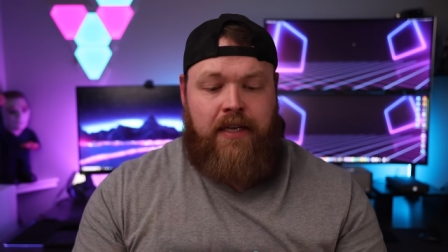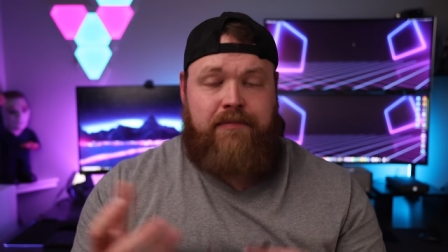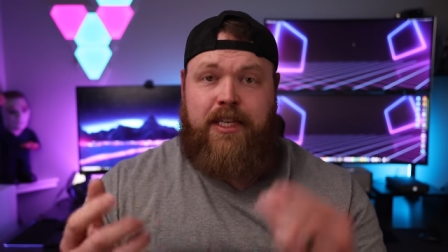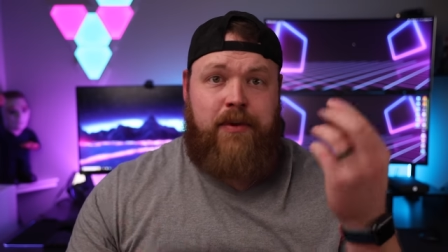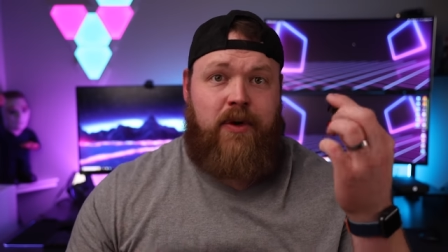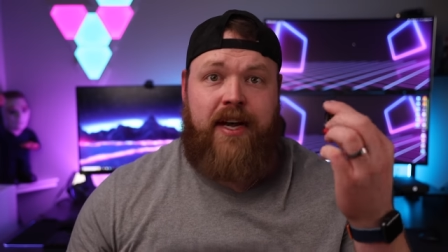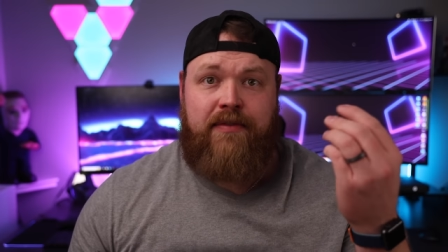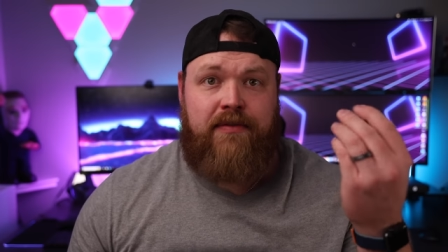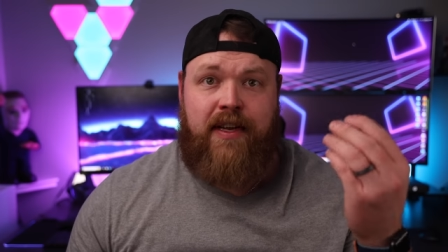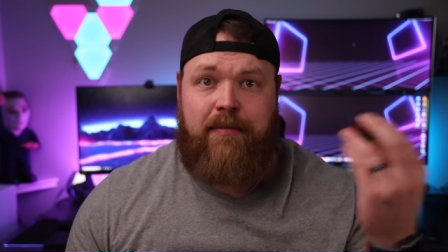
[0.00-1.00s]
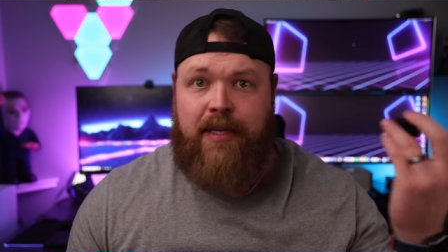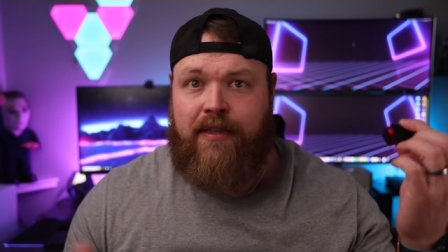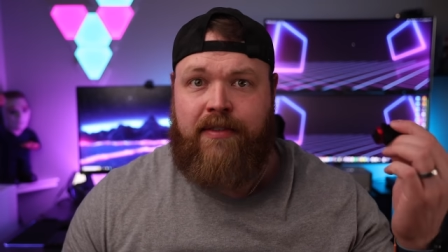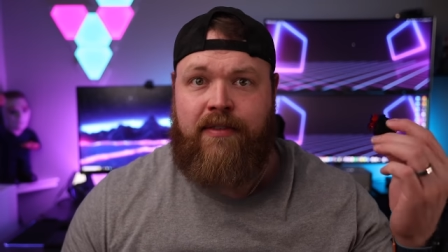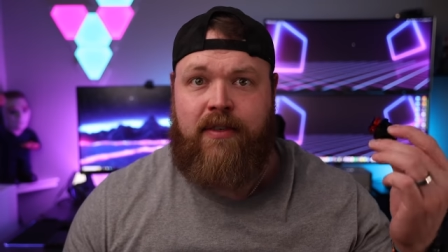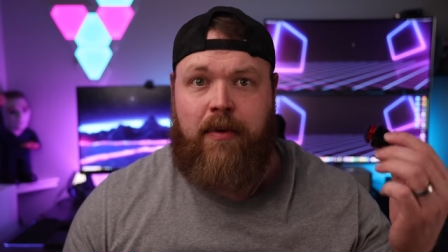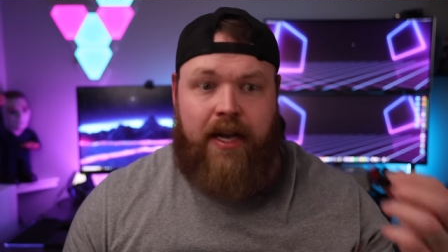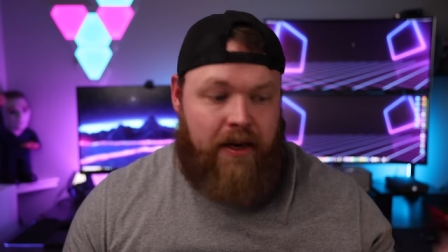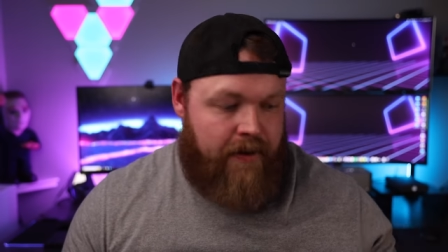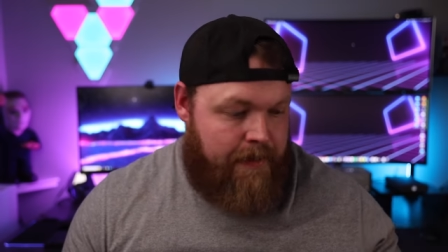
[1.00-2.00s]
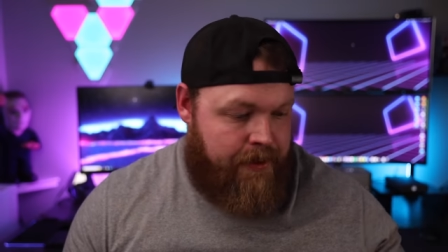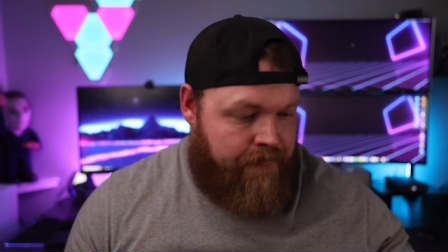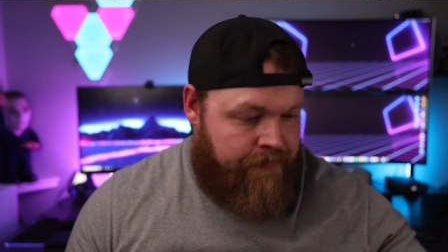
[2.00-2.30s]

Temu had it for $5, so why not grab it?